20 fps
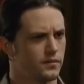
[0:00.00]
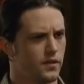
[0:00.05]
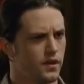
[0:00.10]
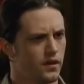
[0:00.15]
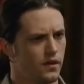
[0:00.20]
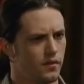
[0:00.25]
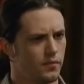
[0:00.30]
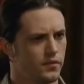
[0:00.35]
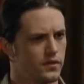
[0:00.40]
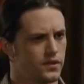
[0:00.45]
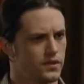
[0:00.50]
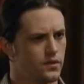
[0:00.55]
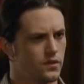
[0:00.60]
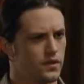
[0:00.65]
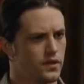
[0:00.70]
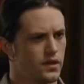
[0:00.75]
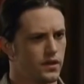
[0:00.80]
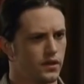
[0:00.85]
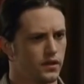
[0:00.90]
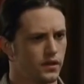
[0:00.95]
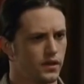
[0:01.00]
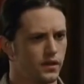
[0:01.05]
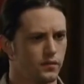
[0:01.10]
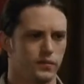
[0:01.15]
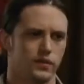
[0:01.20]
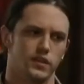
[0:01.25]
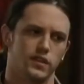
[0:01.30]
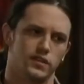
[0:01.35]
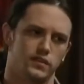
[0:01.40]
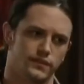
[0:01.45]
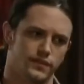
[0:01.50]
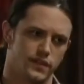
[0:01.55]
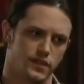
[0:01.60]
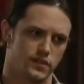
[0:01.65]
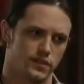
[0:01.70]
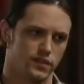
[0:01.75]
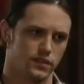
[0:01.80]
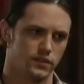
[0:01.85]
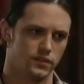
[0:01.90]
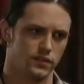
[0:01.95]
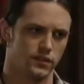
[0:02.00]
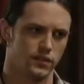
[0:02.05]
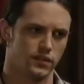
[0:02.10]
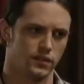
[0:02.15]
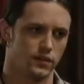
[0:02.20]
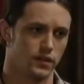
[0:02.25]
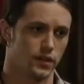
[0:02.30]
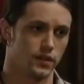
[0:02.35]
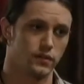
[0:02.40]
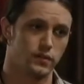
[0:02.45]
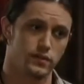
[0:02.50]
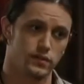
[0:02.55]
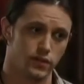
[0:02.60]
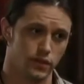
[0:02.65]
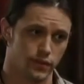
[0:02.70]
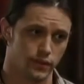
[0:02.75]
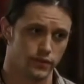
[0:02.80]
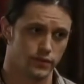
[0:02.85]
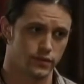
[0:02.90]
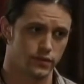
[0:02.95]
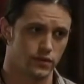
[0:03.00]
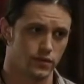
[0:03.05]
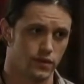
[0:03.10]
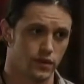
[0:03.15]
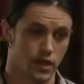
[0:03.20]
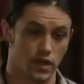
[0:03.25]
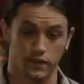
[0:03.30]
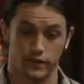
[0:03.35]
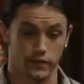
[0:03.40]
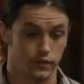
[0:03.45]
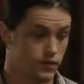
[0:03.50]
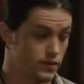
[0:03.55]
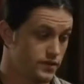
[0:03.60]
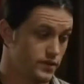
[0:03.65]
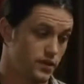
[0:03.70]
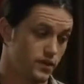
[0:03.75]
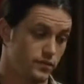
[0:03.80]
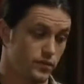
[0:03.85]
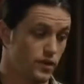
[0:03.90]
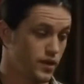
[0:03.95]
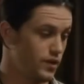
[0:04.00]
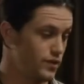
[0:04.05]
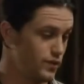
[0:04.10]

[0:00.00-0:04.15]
may not be squeaky clean, but let's face it, neither is Luke's. And if you trust him, you can